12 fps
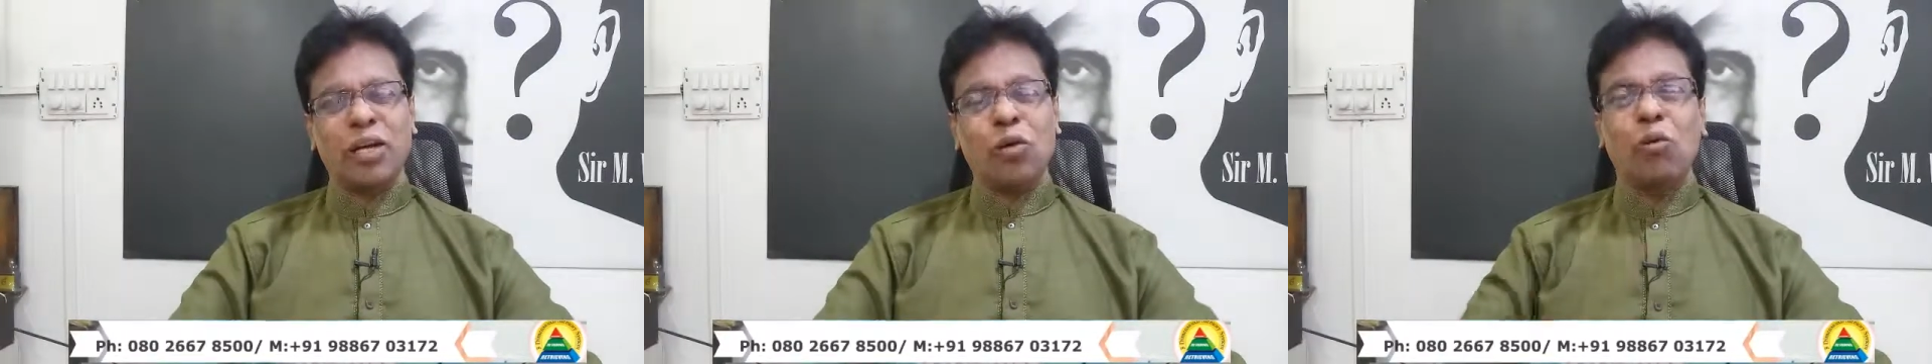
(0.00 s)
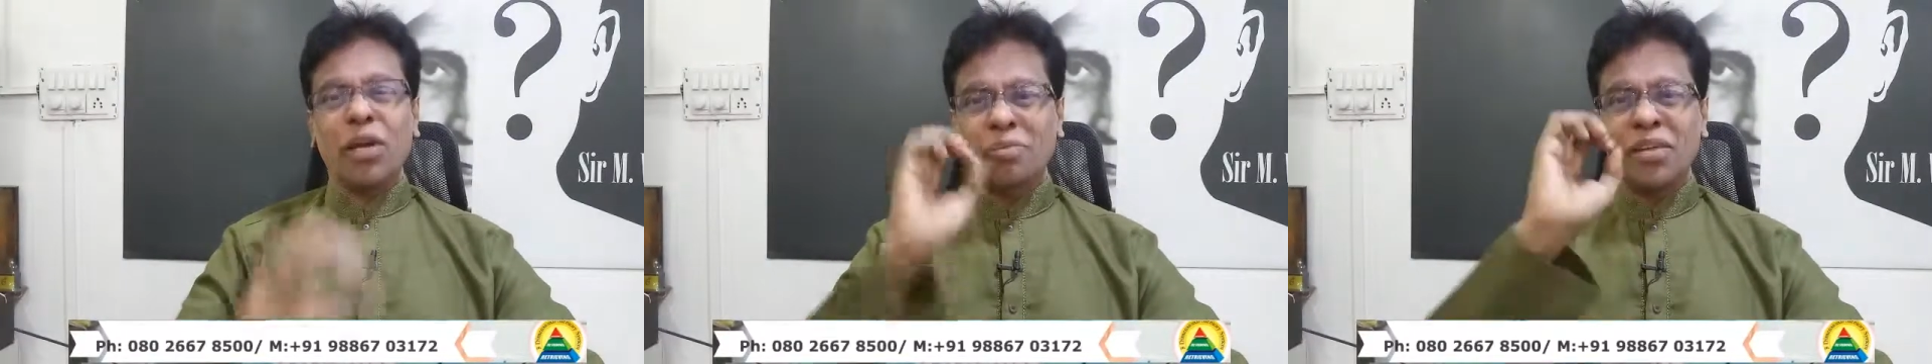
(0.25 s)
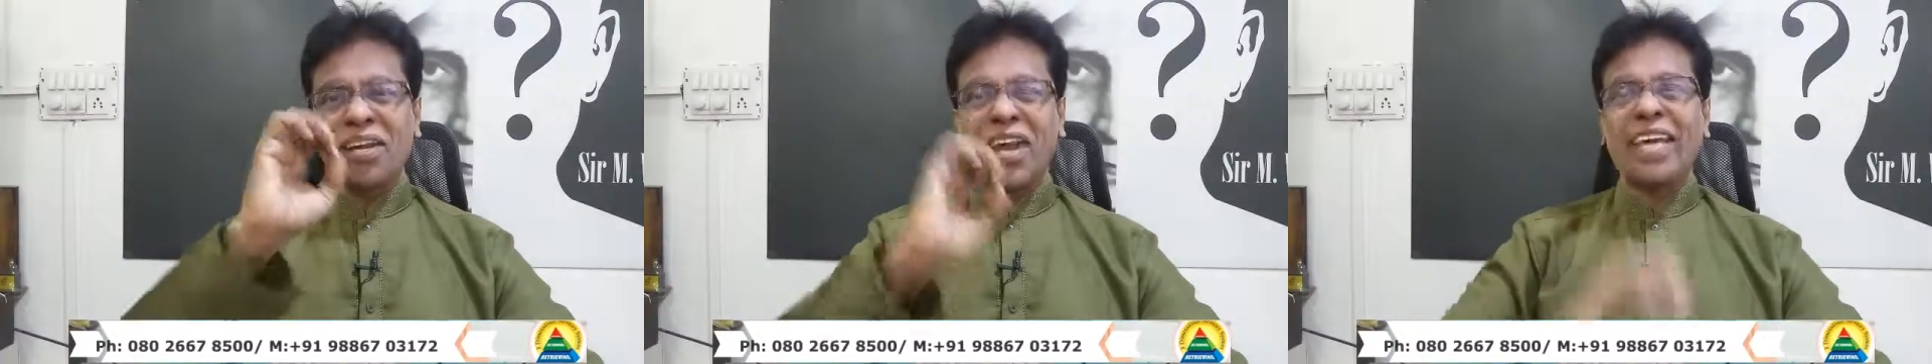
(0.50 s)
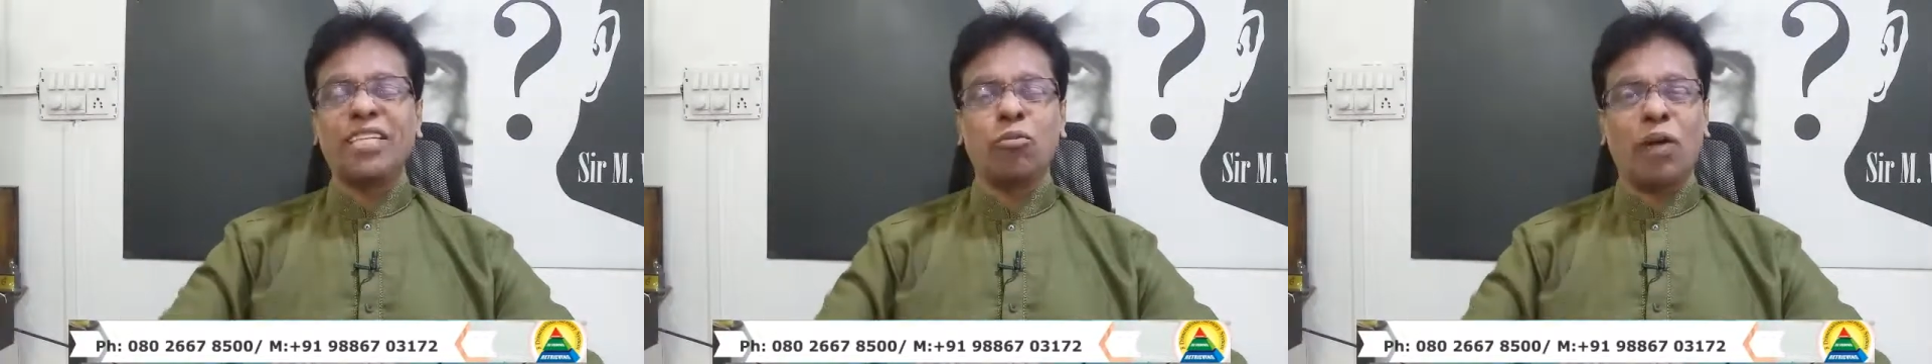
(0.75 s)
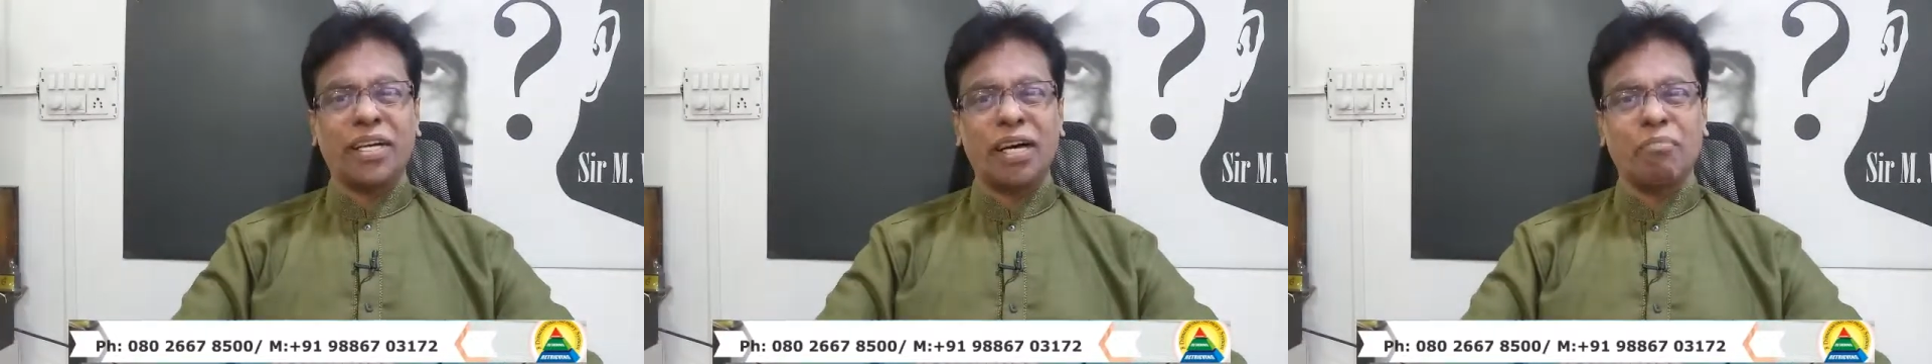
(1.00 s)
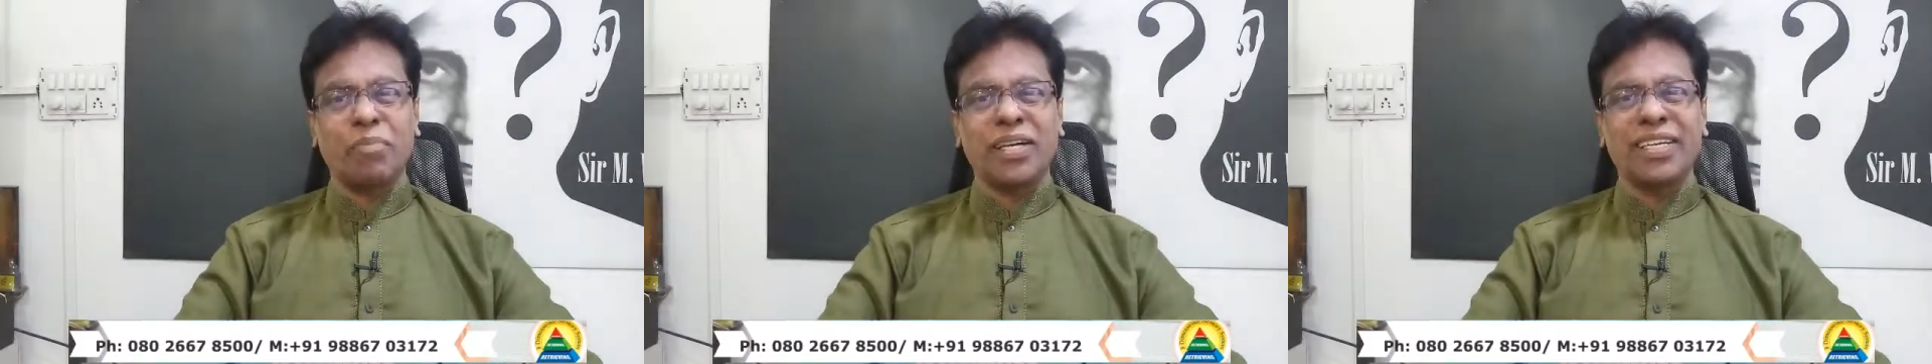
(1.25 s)
One of the night, what
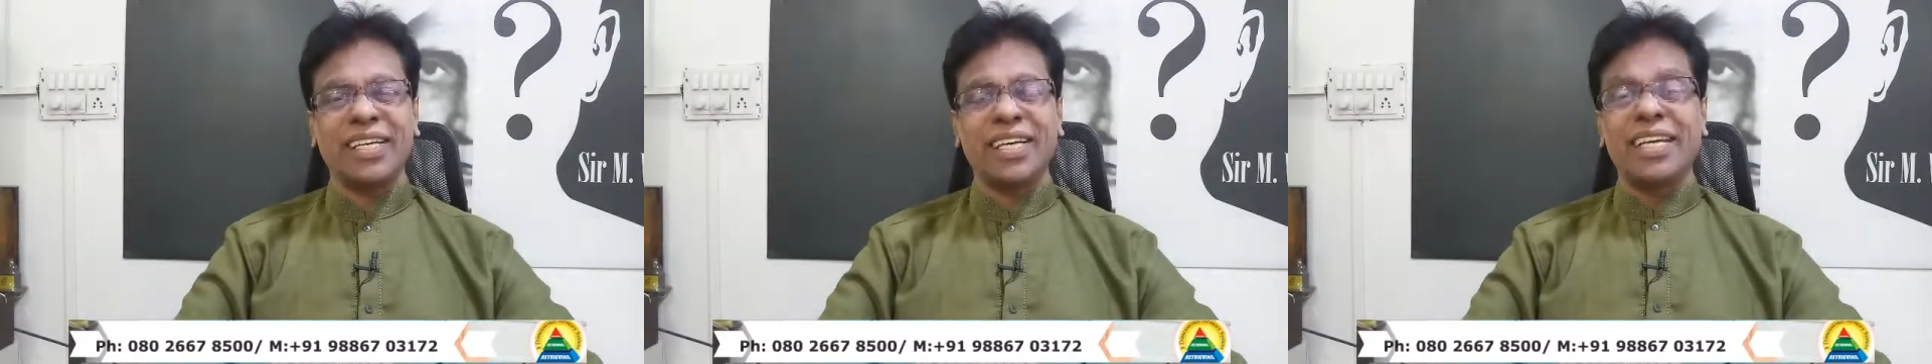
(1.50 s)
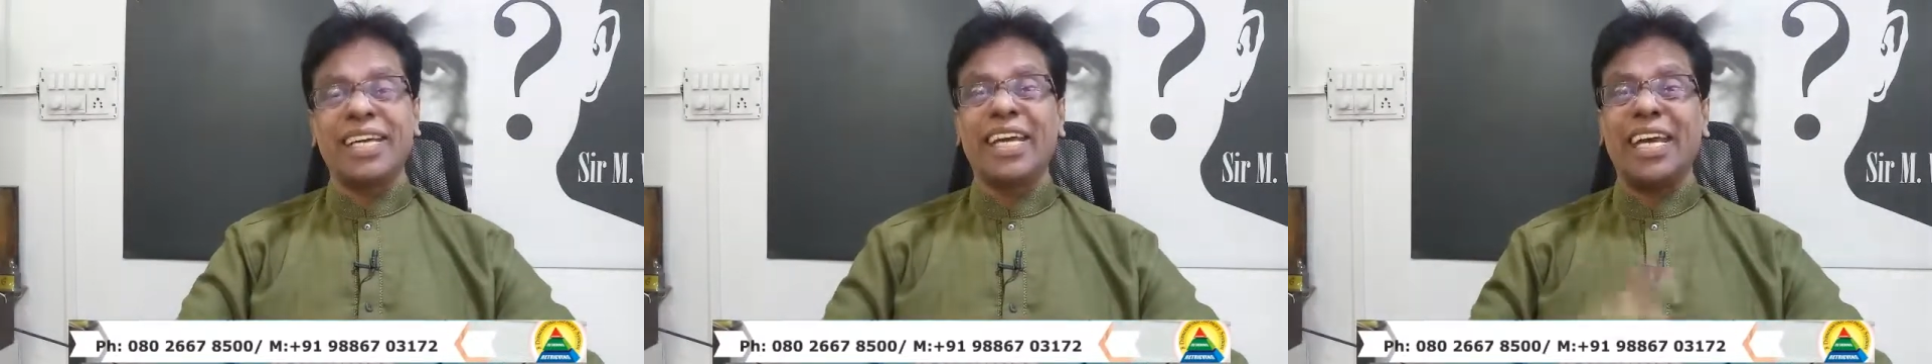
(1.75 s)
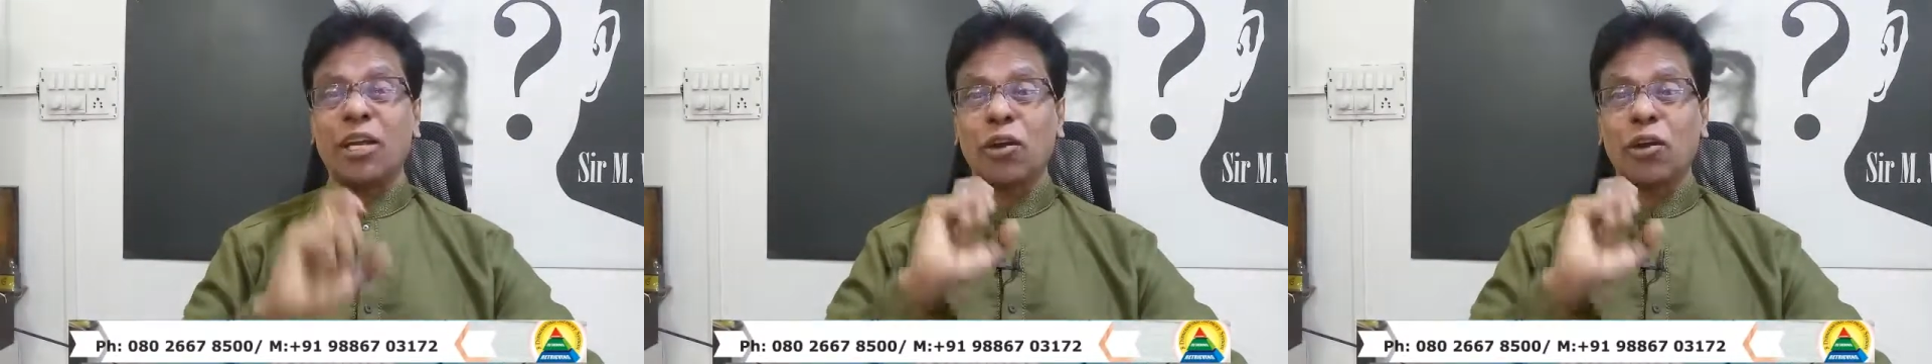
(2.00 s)
happened? A